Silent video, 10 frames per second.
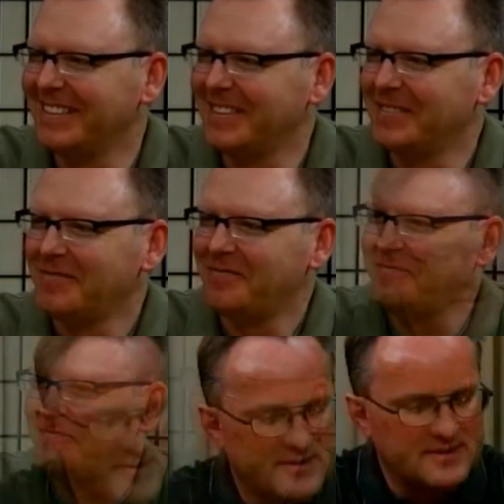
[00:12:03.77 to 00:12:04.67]
Right.
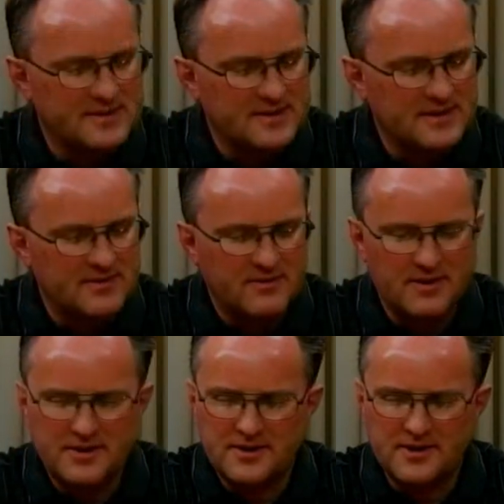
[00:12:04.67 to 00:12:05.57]

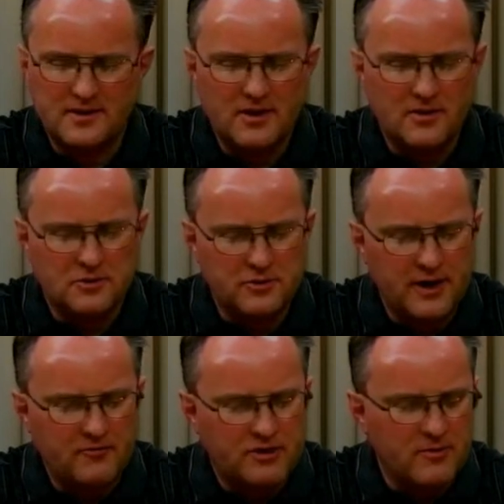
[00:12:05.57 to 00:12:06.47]
Very good. Well, do
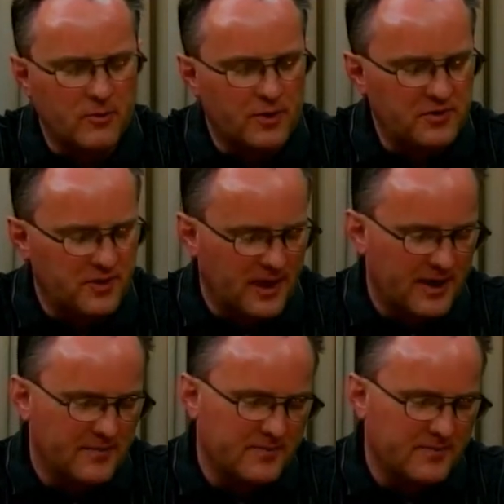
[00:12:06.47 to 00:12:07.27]
you have trouble with